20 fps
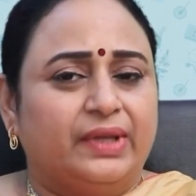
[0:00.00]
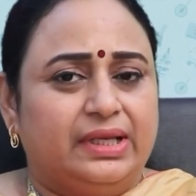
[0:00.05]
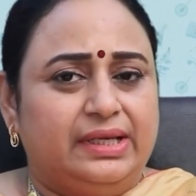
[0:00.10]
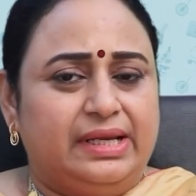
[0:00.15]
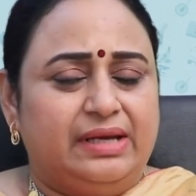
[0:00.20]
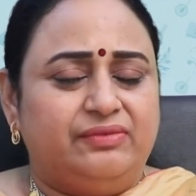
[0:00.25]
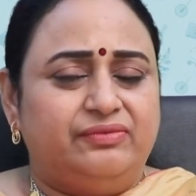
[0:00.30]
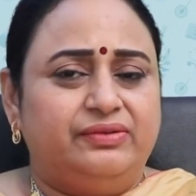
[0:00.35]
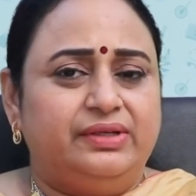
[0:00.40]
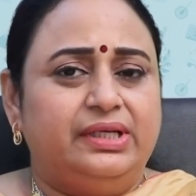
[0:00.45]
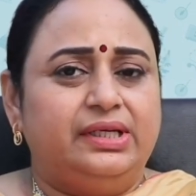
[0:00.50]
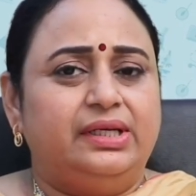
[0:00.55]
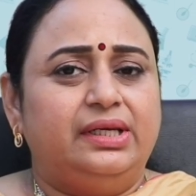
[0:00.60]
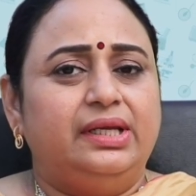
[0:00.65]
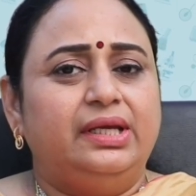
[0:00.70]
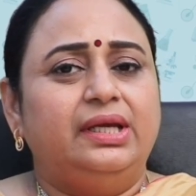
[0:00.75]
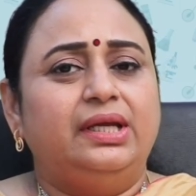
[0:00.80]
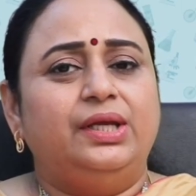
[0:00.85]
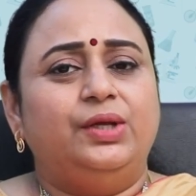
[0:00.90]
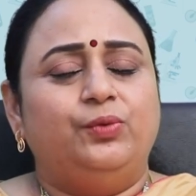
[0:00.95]

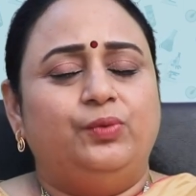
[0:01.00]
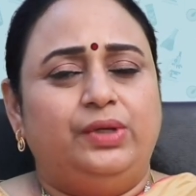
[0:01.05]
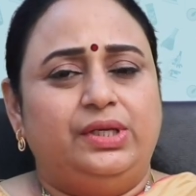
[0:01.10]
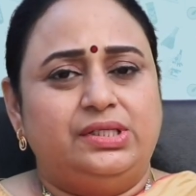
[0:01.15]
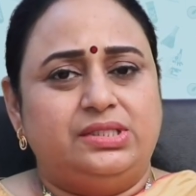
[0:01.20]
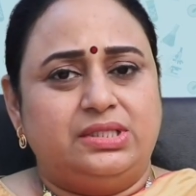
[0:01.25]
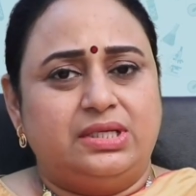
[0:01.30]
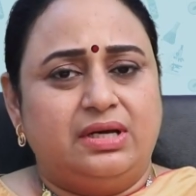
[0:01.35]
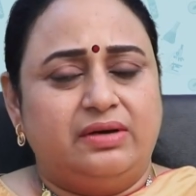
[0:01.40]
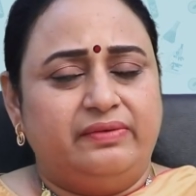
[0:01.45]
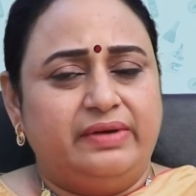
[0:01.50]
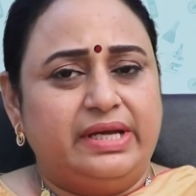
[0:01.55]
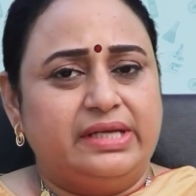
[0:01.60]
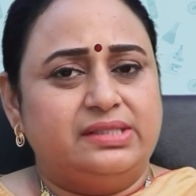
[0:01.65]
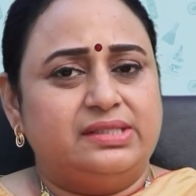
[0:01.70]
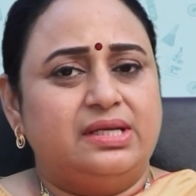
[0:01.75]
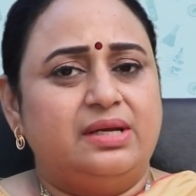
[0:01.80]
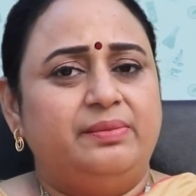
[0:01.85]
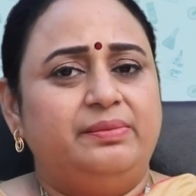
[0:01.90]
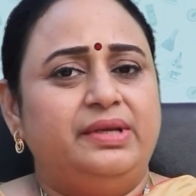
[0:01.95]
Definitely you need to have an
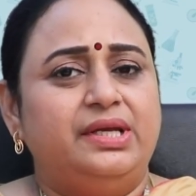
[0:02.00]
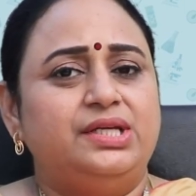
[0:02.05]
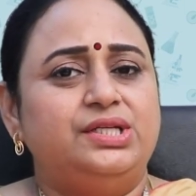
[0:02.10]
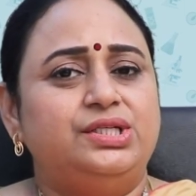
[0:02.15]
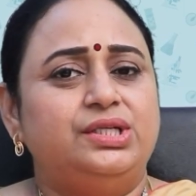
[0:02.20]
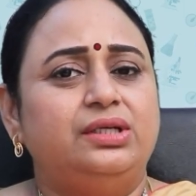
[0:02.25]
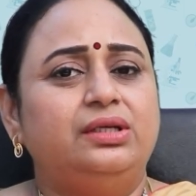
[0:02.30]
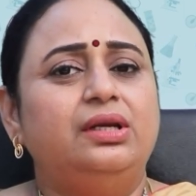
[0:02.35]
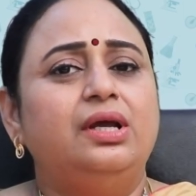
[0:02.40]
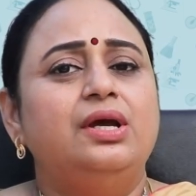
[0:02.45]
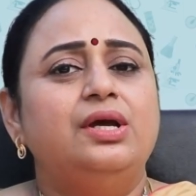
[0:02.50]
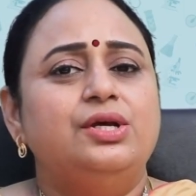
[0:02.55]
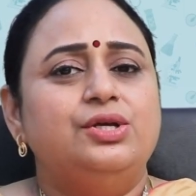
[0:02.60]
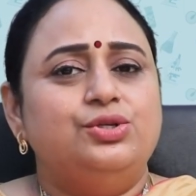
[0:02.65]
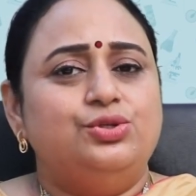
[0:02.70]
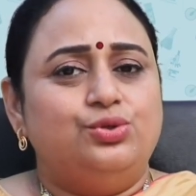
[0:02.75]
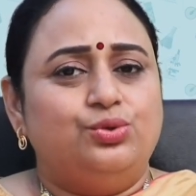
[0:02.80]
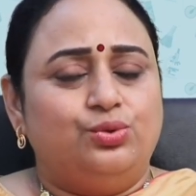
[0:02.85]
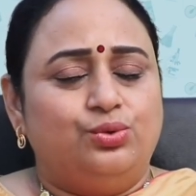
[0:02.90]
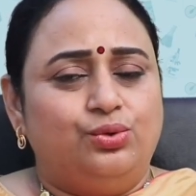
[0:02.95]

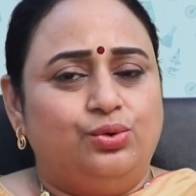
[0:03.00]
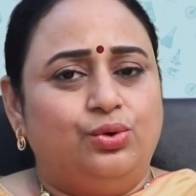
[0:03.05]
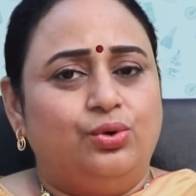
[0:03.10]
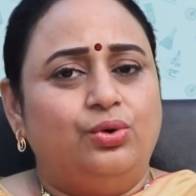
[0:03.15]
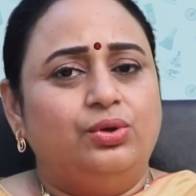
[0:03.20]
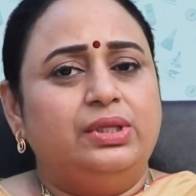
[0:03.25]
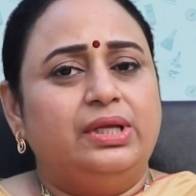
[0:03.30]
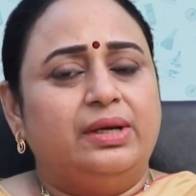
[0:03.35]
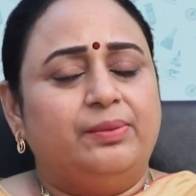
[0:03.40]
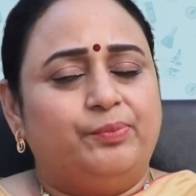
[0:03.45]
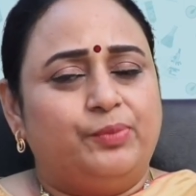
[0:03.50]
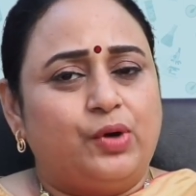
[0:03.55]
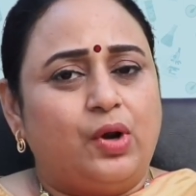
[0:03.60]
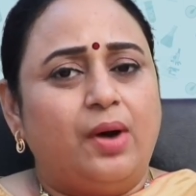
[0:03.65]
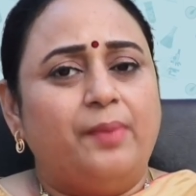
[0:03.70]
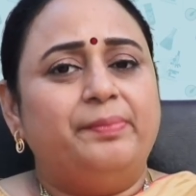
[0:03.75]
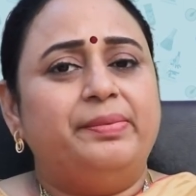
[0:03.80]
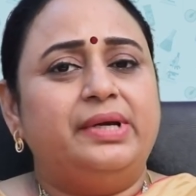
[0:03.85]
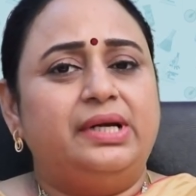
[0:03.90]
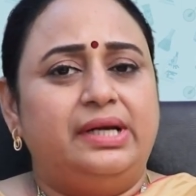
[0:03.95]
examination to know the
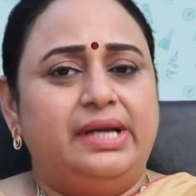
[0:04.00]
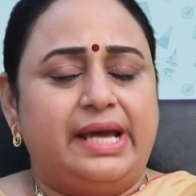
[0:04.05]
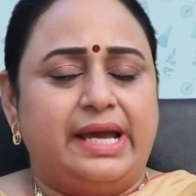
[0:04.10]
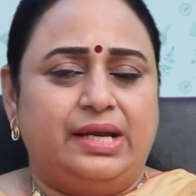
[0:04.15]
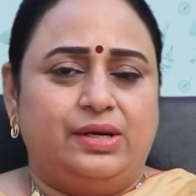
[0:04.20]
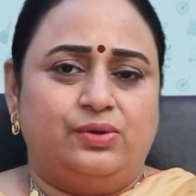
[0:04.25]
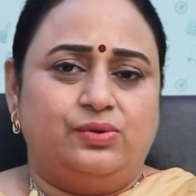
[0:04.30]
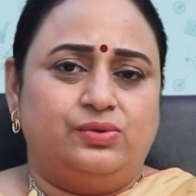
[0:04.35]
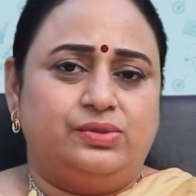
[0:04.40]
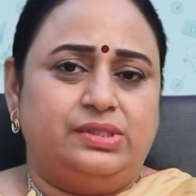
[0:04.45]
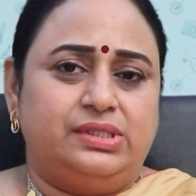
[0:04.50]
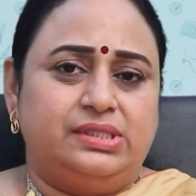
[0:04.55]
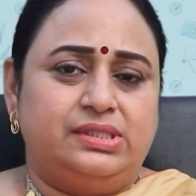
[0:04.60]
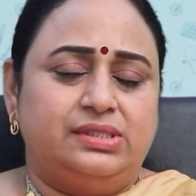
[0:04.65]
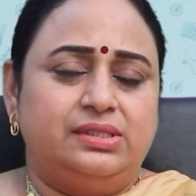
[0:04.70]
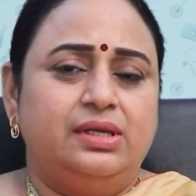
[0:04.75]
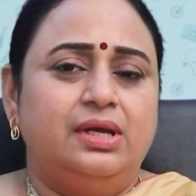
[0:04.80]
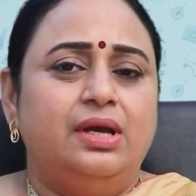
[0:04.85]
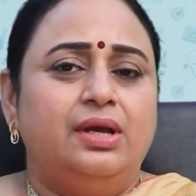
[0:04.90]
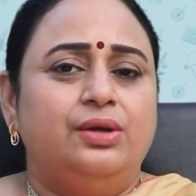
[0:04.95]
proper
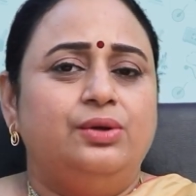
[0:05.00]
diagnosis.